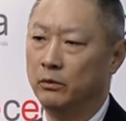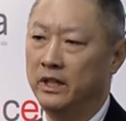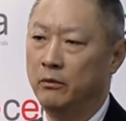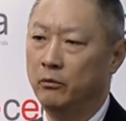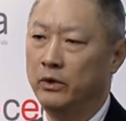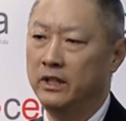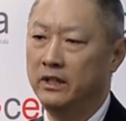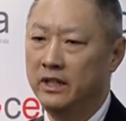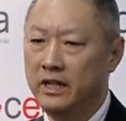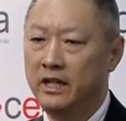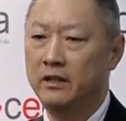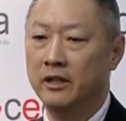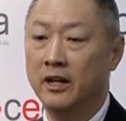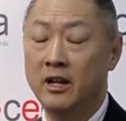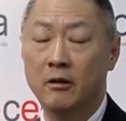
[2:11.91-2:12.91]
We
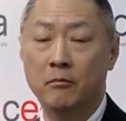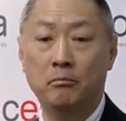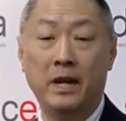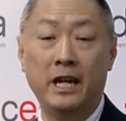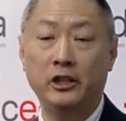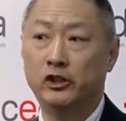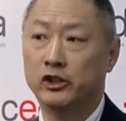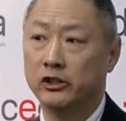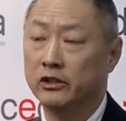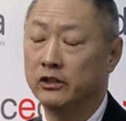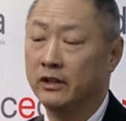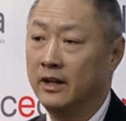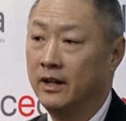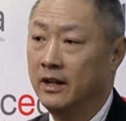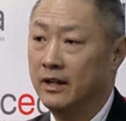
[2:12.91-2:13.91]
need
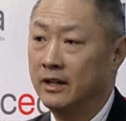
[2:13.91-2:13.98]
major